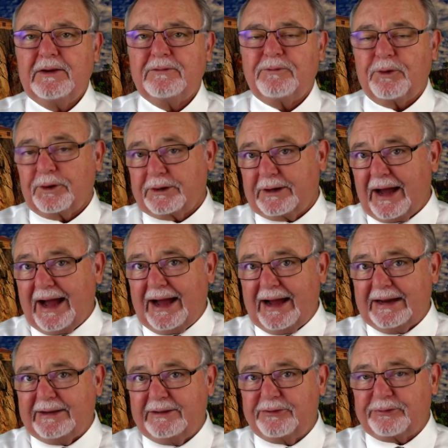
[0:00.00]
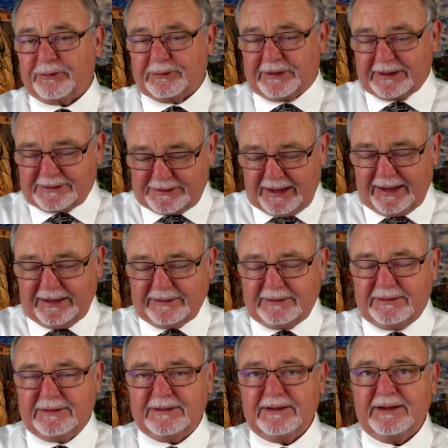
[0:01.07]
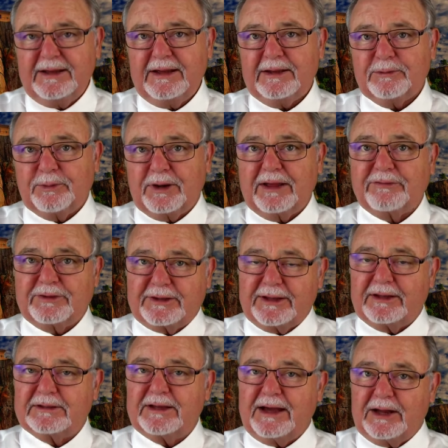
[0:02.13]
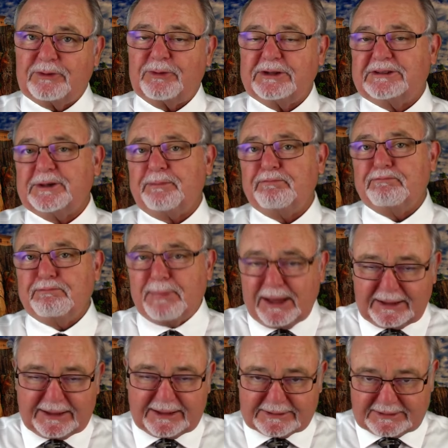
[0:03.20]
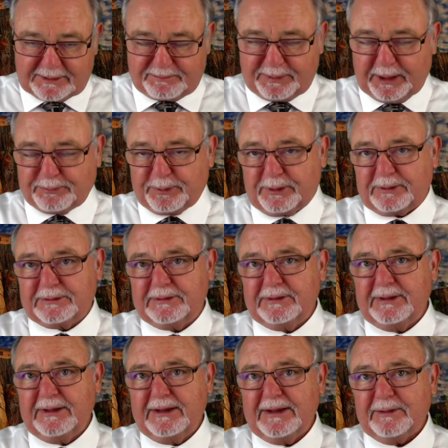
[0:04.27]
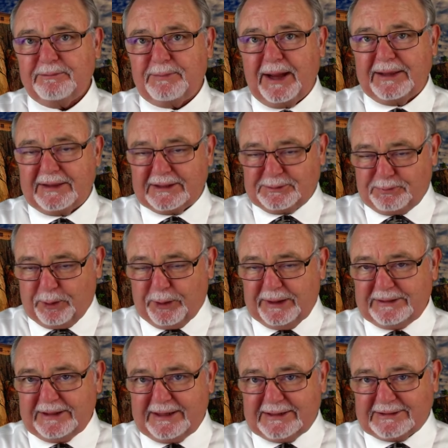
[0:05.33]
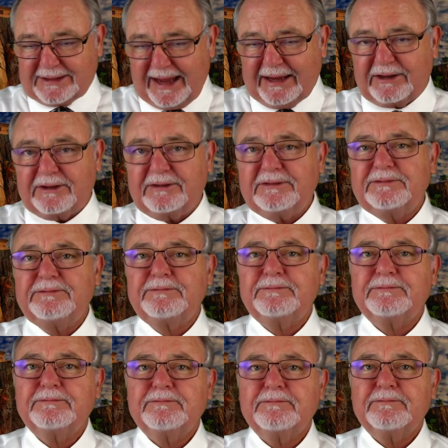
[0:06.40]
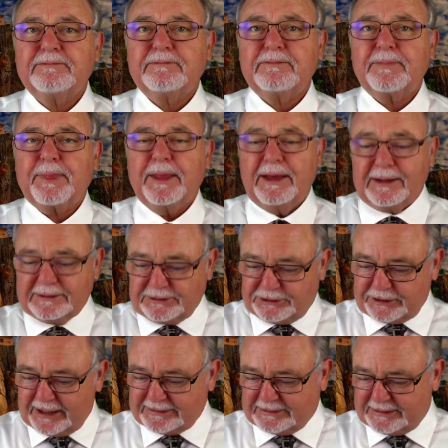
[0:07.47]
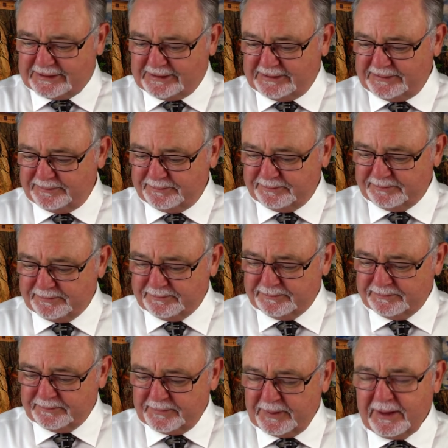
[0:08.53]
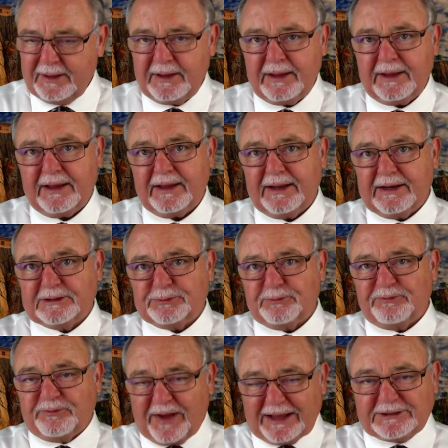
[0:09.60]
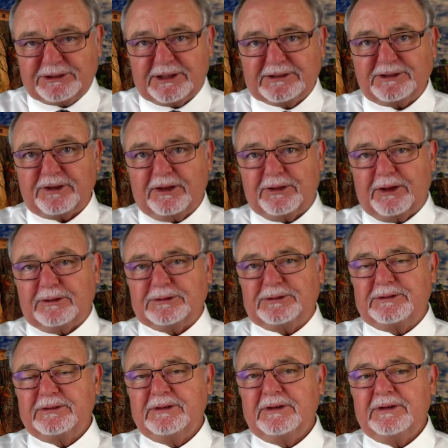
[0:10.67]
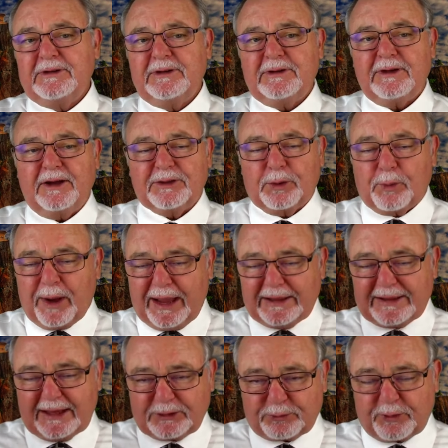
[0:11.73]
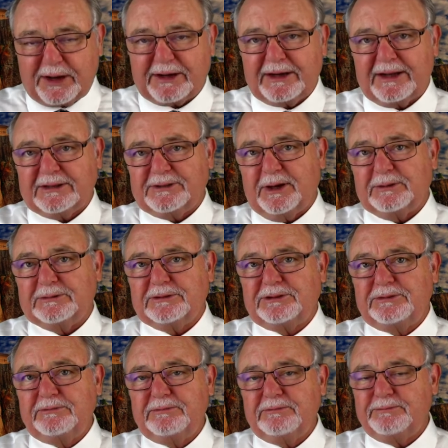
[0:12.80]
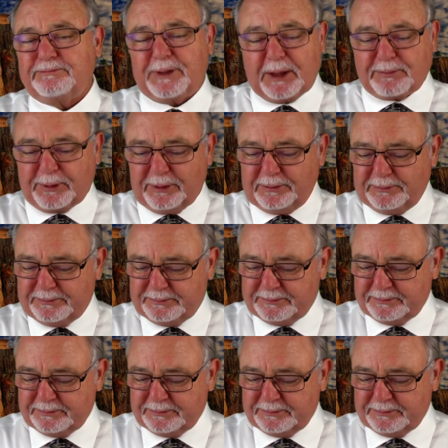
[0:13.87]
For God, through the Son, will have killed hundreds of millions of people by this point in his anger, in his justice, in his vengeance on those, on the way they treated his own people.